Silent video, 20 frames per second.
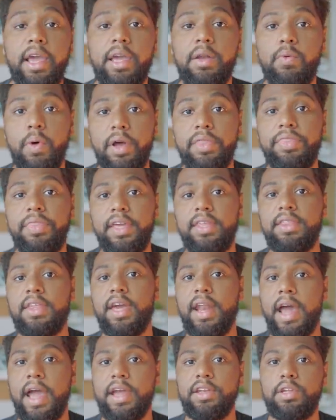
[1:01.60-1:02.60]
And one thing
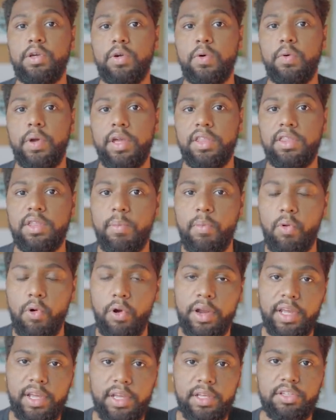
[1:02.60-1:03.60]
that I do in the
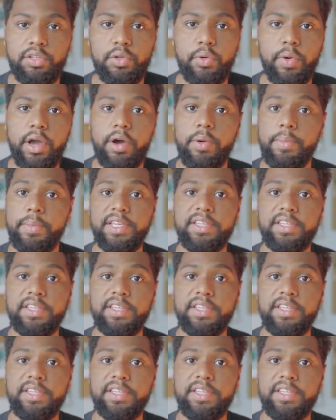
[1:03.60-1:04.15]
morning to help